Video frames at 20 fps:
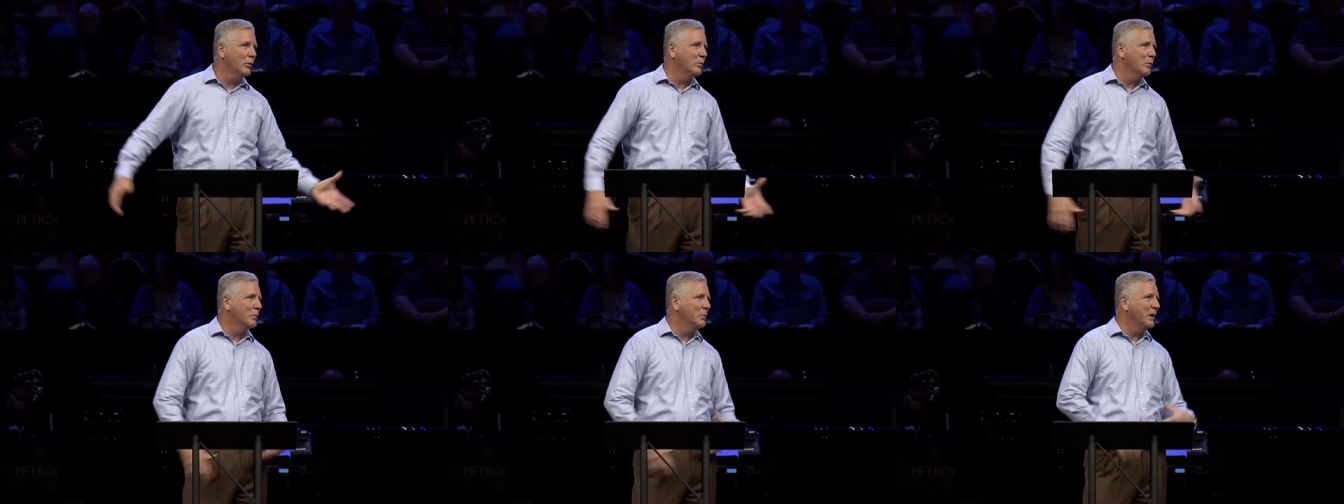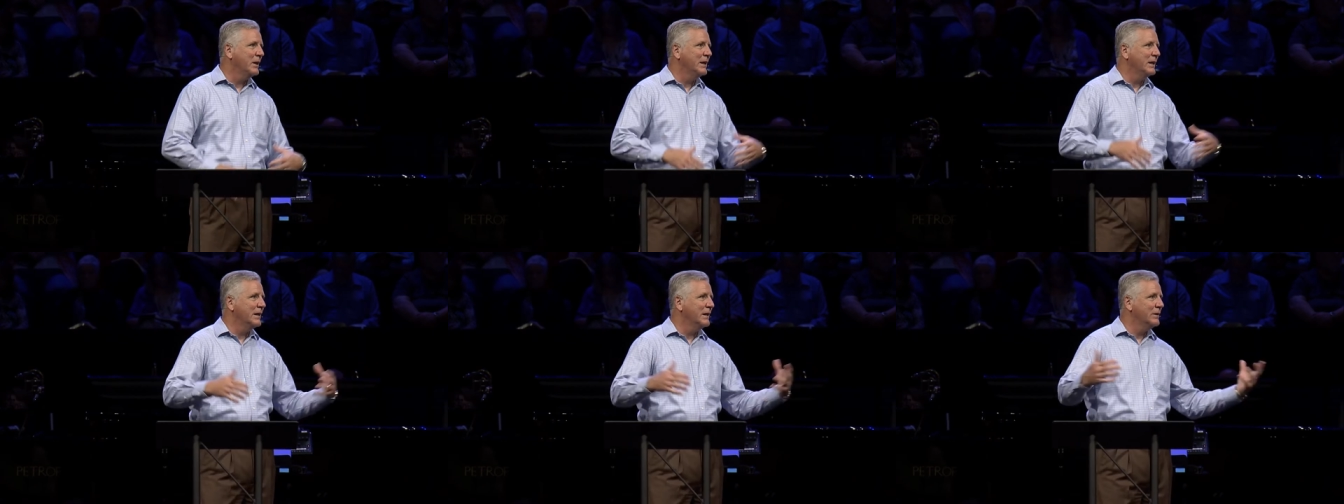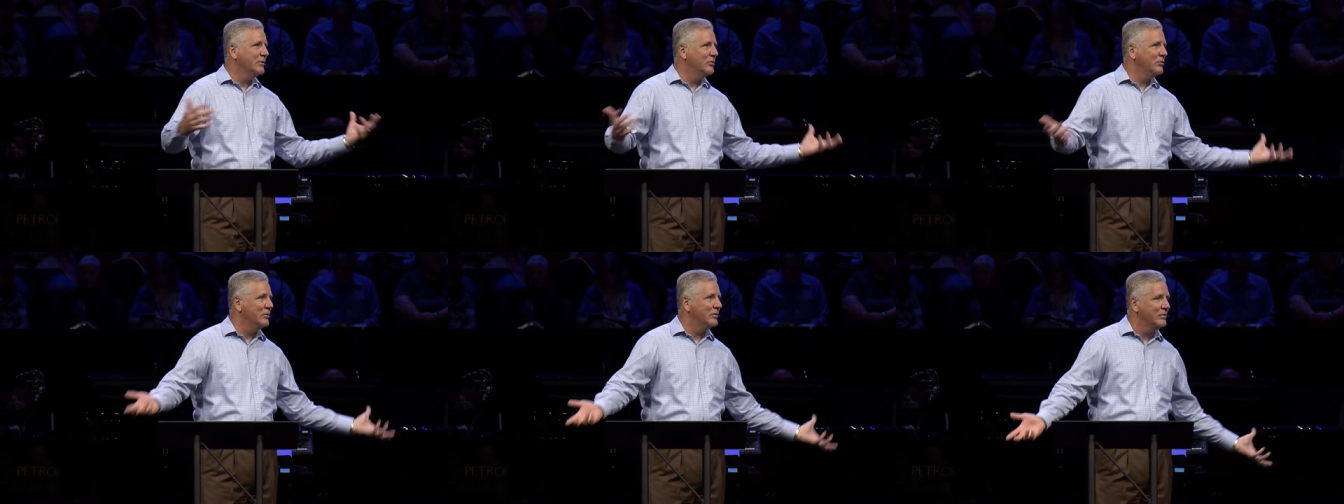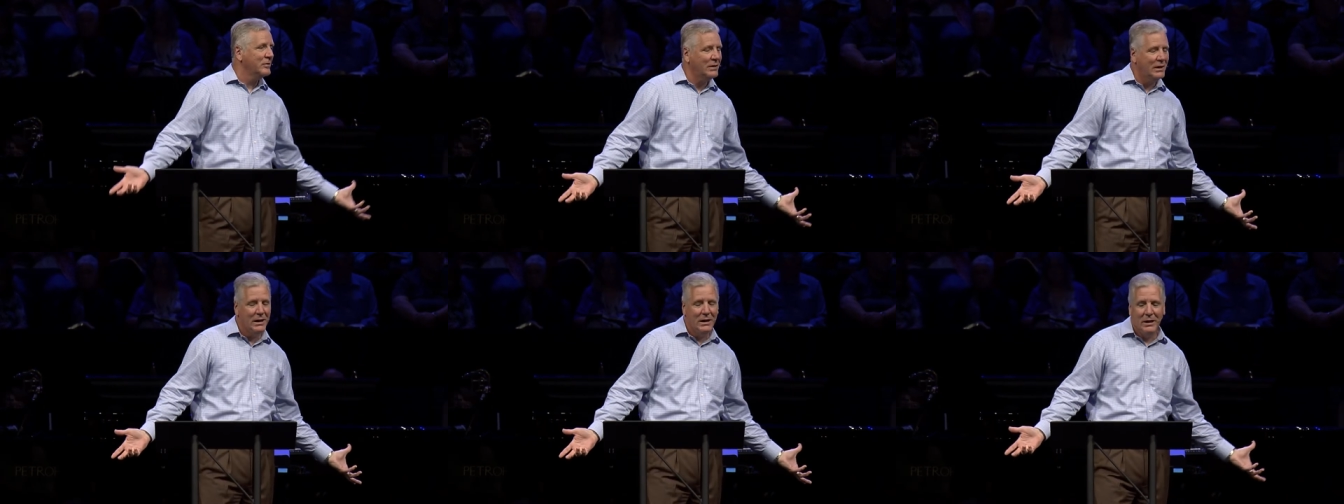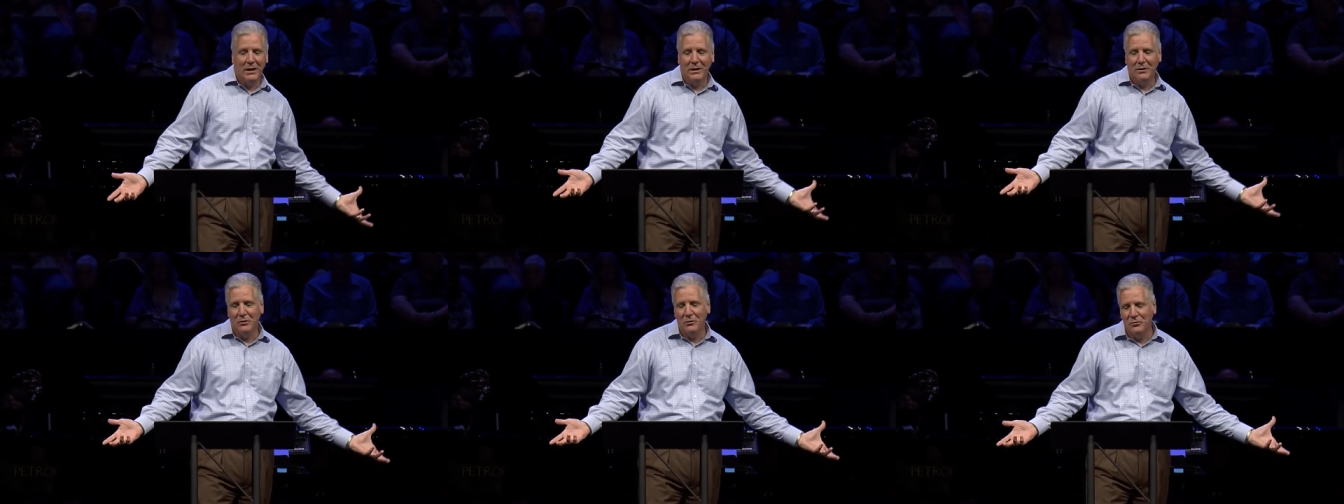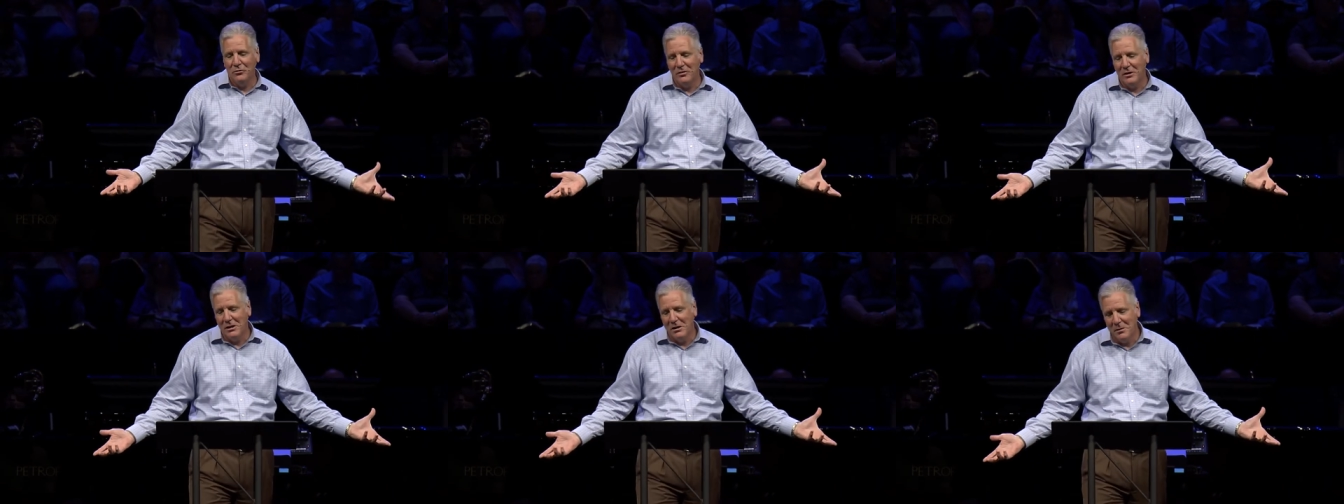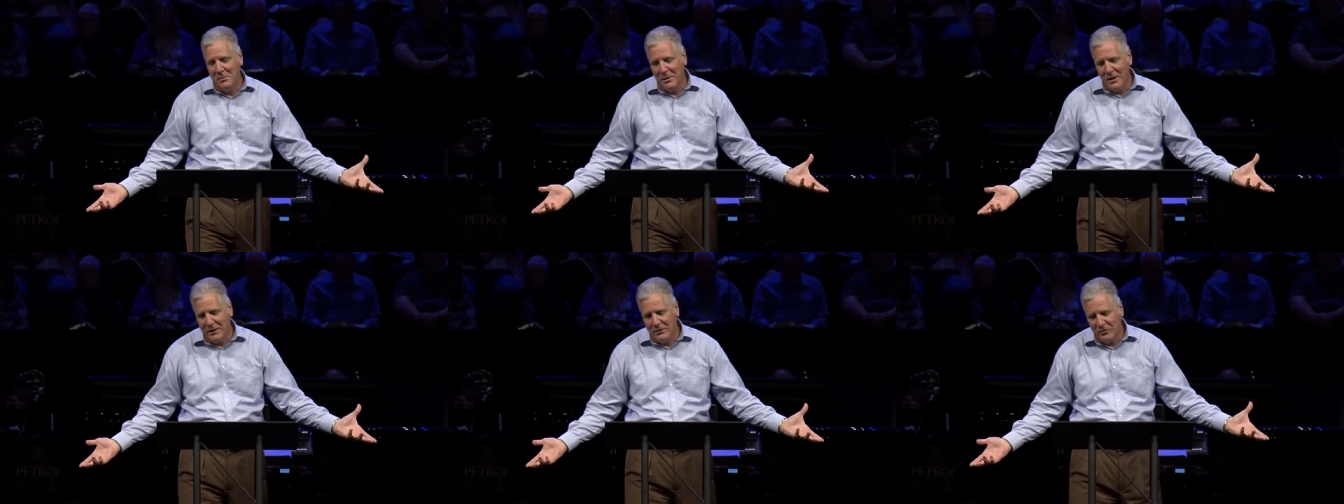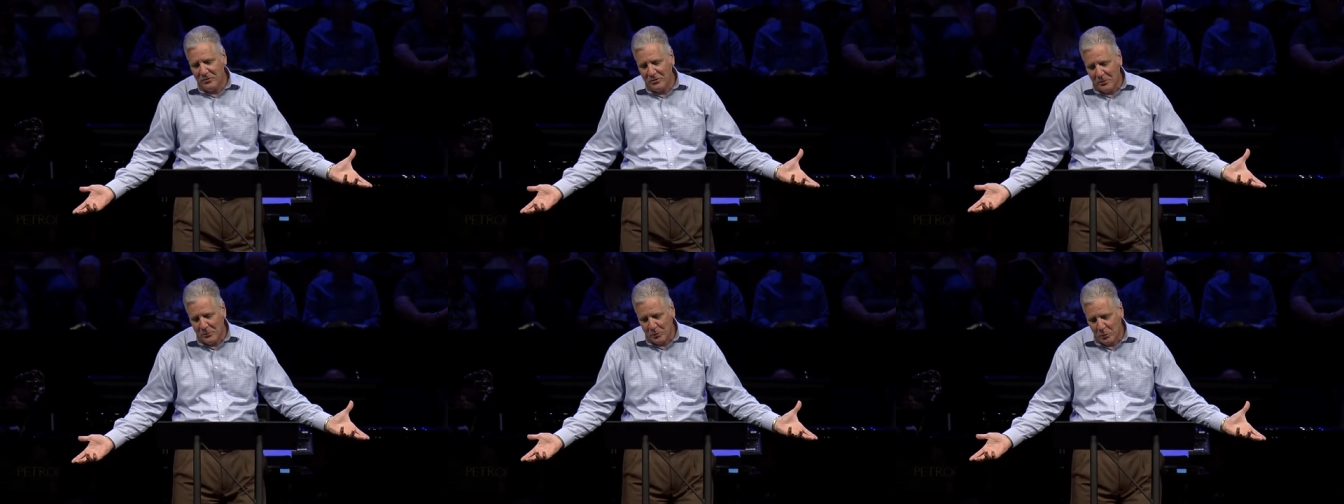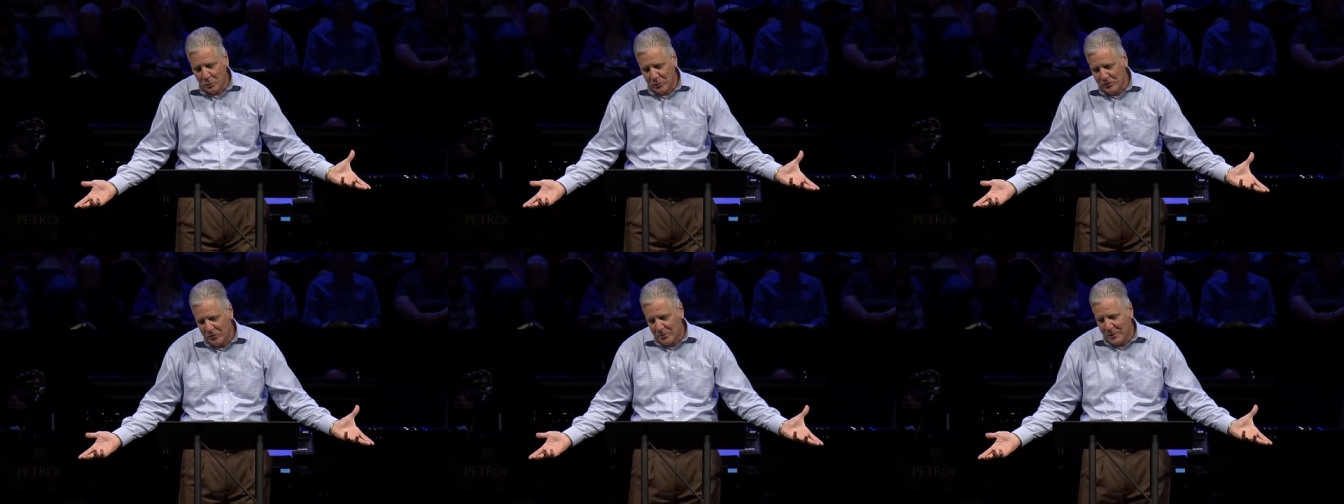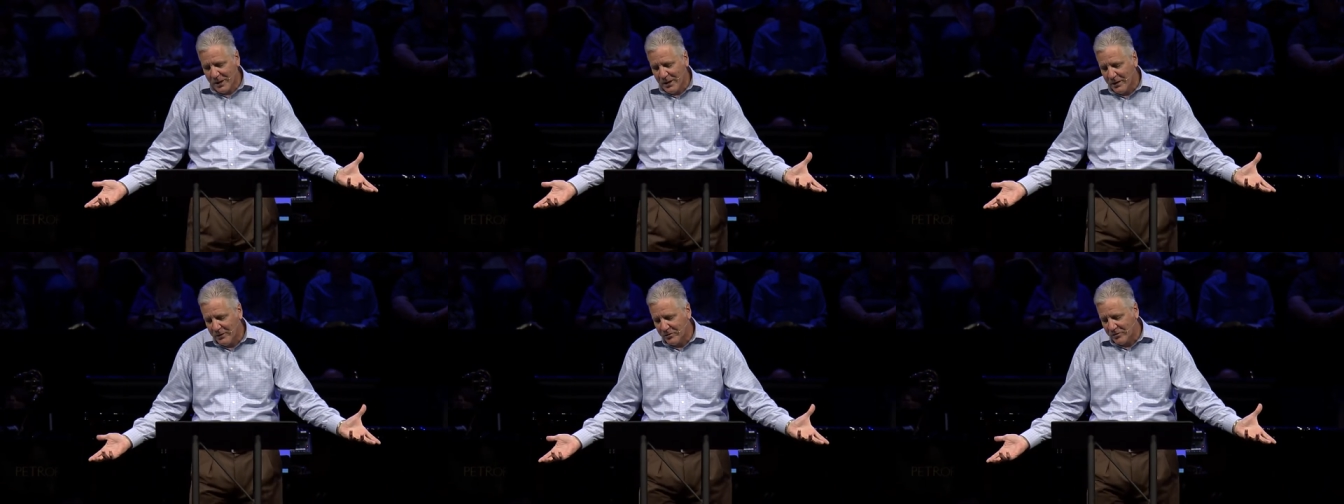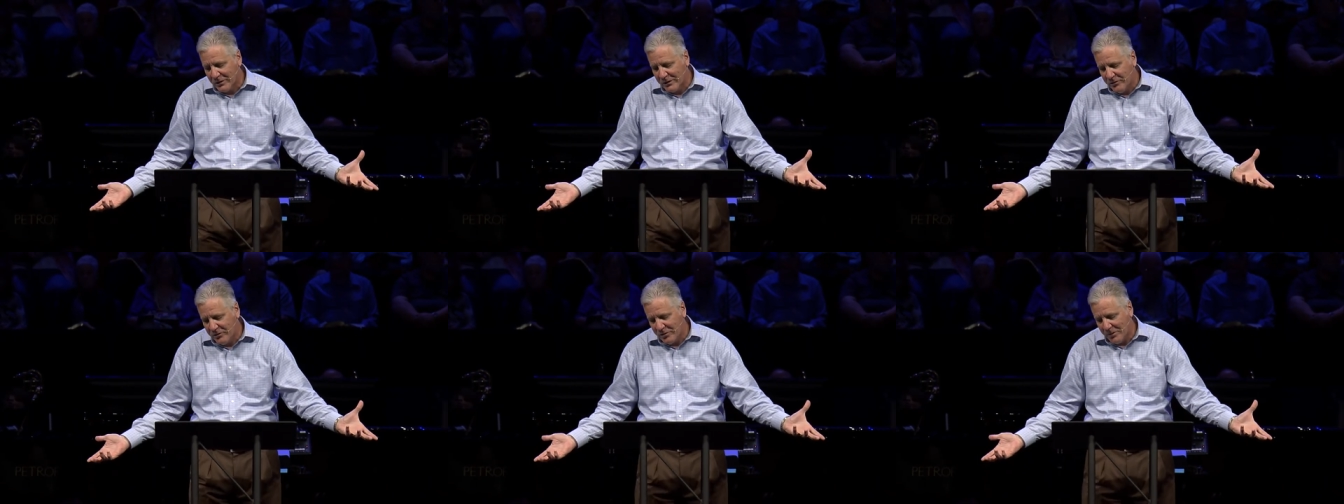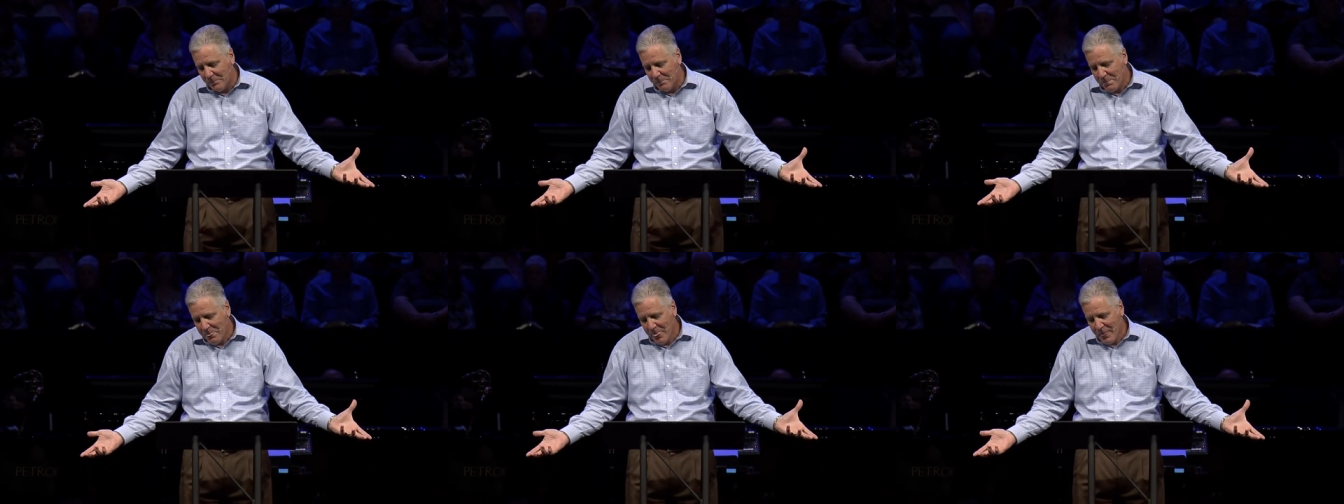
Rebelling against the king. And you see Nehemiah's simple response listen,